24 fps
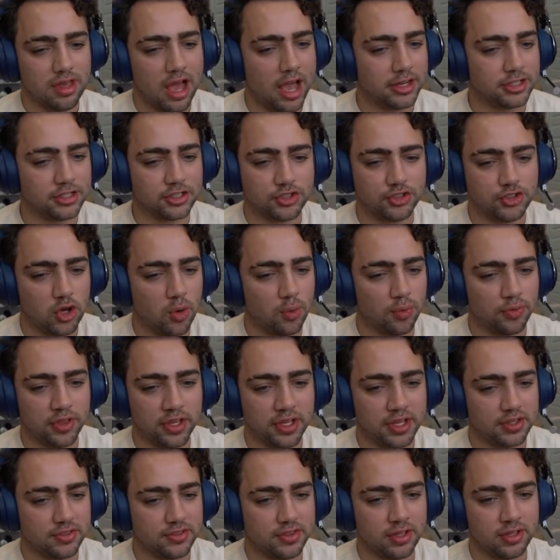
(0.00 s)
I just don't
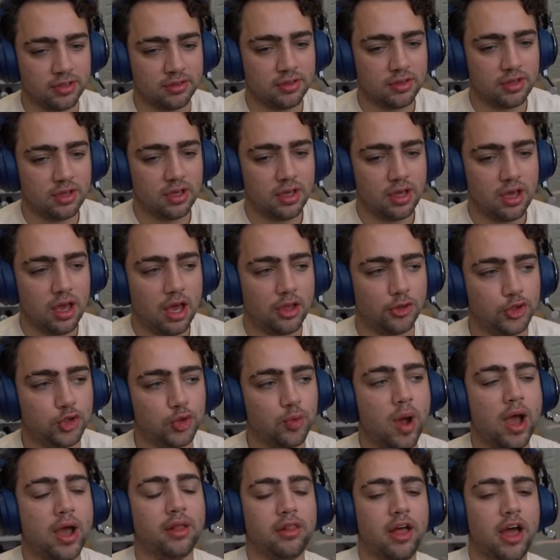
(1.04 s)
think it's it.
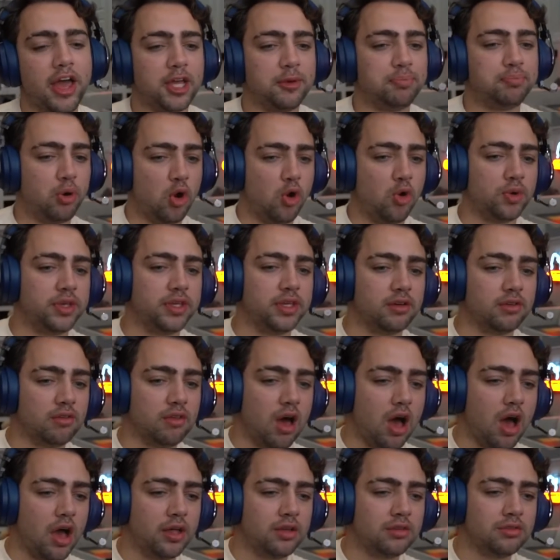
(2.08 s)
Do I like Poki a
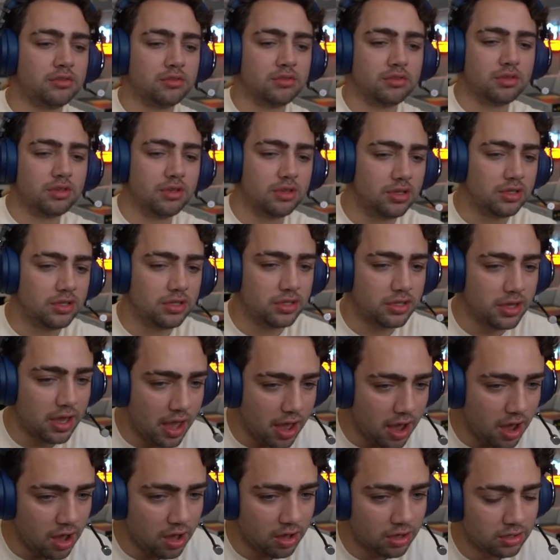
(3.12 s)
lot?
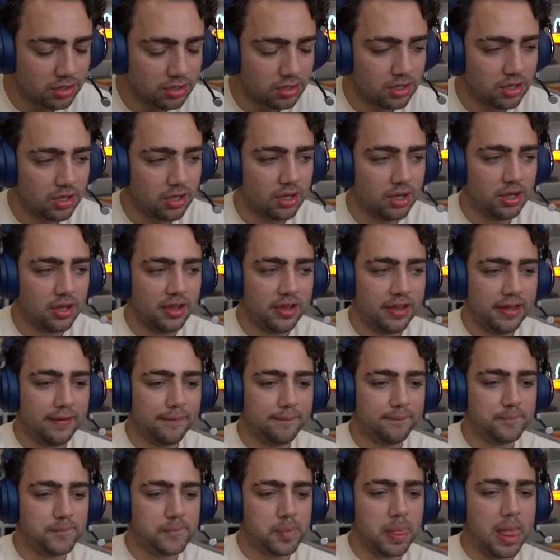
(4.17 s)
Yeah.
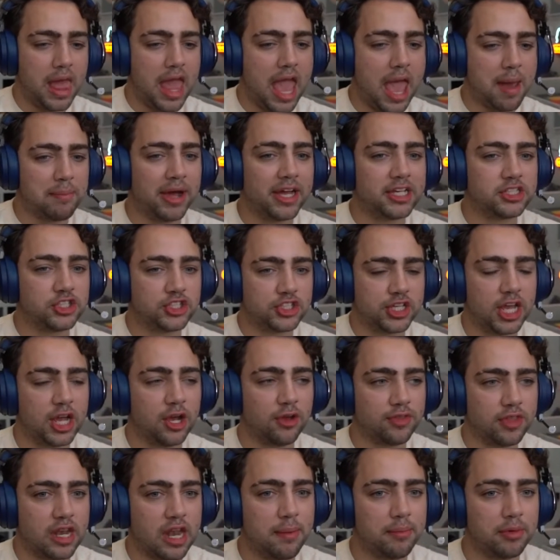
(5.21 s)
Am I
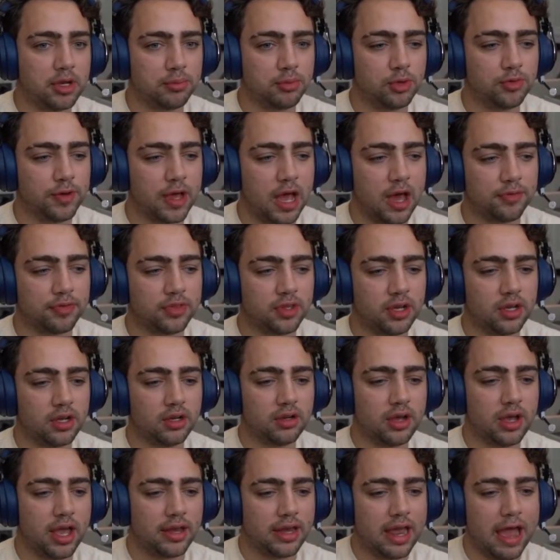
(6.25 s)
scared that I'm going to move out
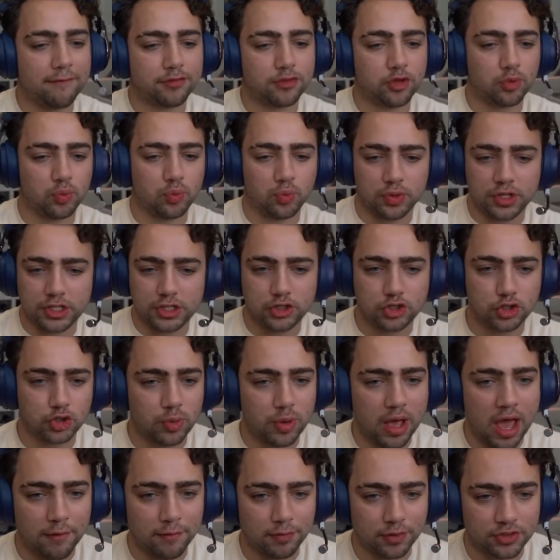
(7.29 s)
there and have to
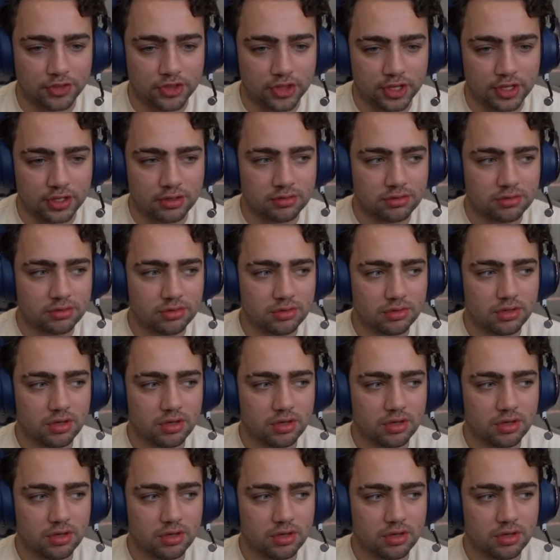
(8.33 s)
redo everything?